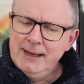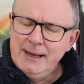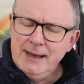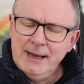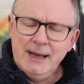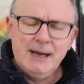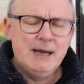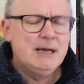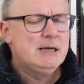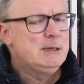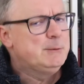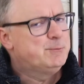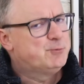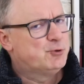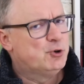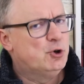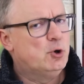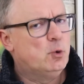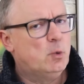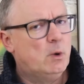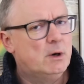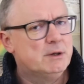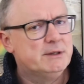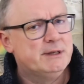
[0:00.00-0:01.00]
I
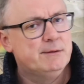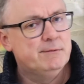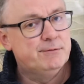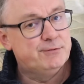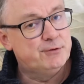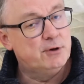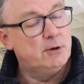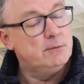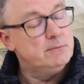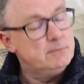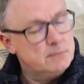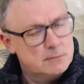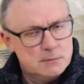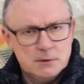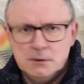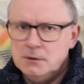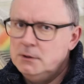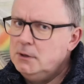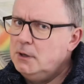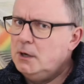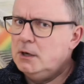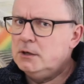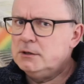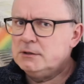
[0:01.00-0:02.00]
brought one in from,
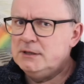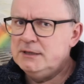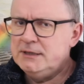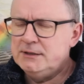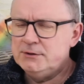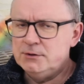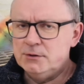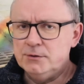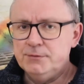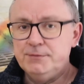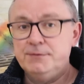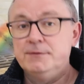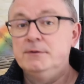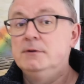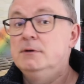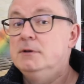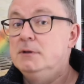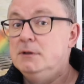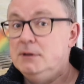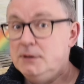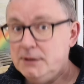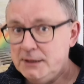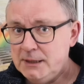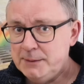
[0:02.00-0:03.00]
oddly enough,
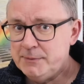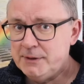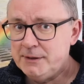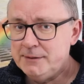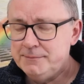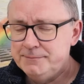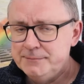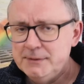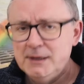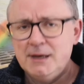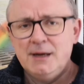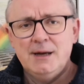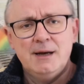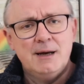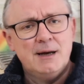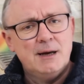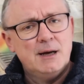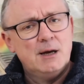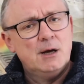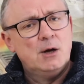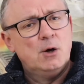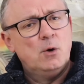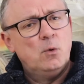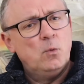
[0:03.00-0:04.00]
Leema.
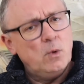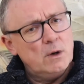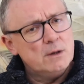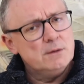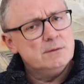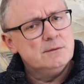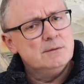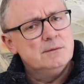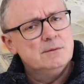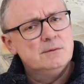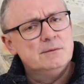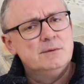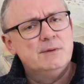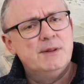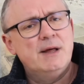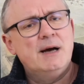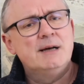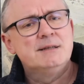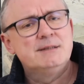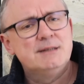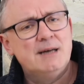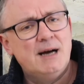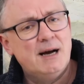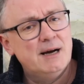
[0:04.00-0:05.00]
One
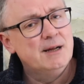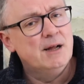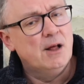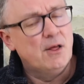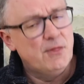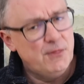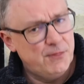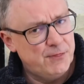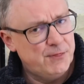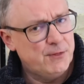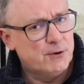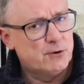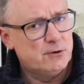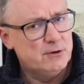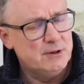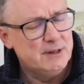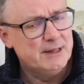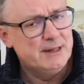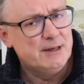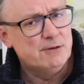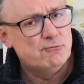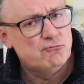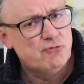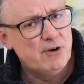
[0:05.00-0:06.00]
that I
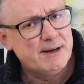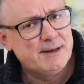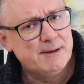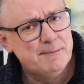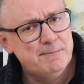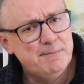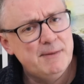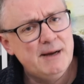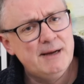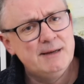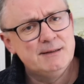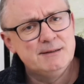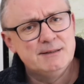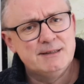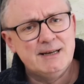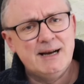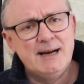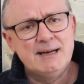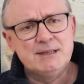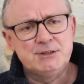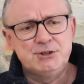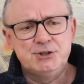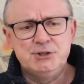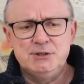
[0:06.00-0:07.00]
thoroughly recommend,
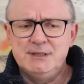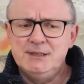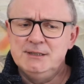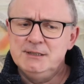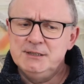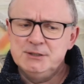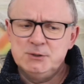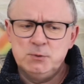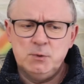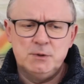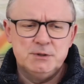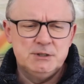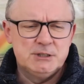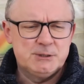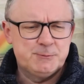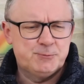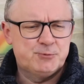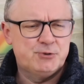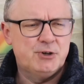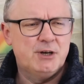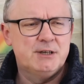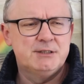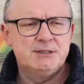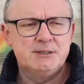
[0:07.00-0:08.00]
actually. This one is
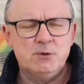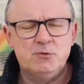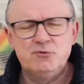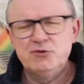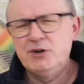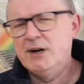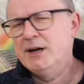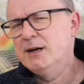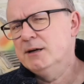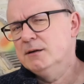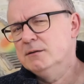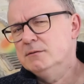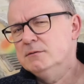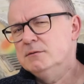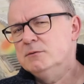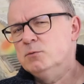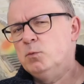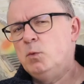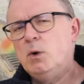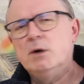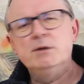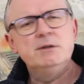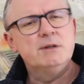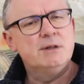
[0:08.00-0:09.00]
priced around
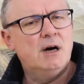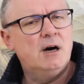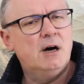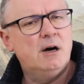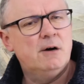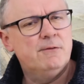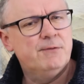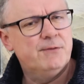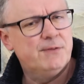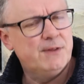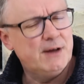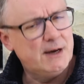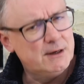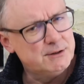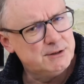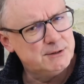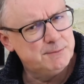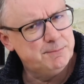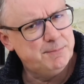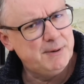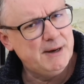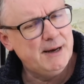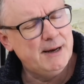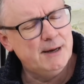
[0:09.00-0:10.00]

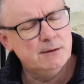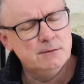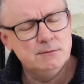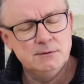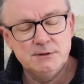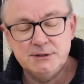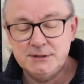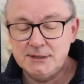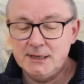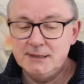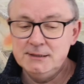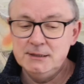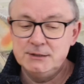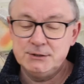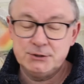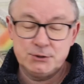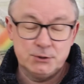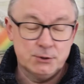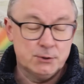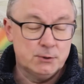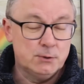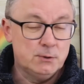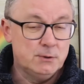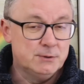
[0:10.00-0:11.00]
£1,500 and it's
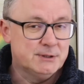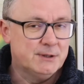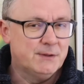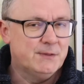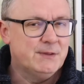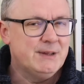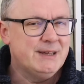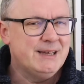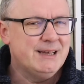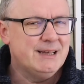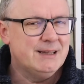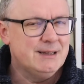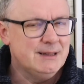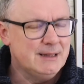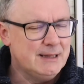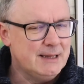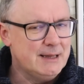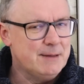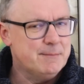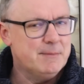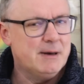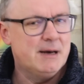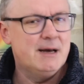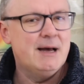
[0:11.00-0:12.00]
called the
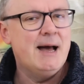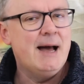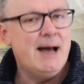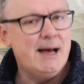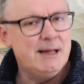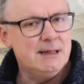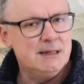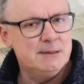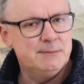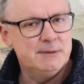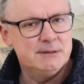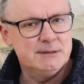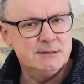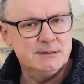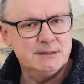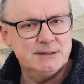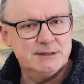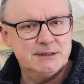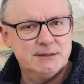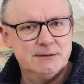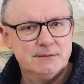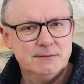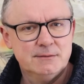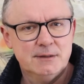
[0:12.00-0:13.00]
Leema Elements.